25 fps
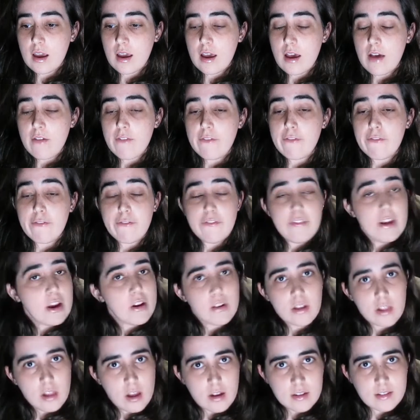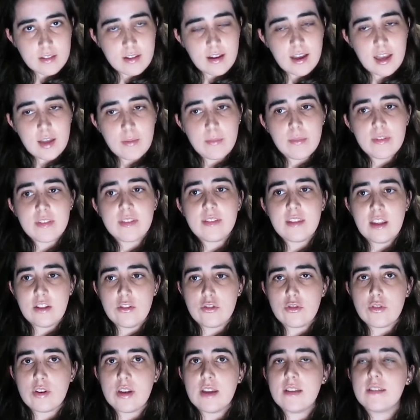a very long time,
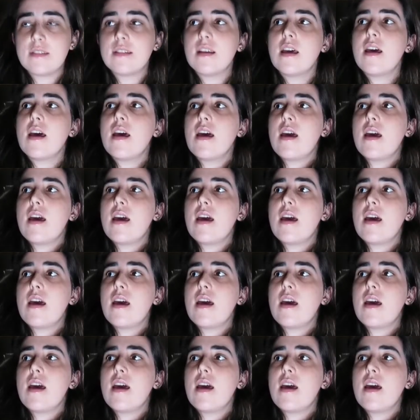centuries,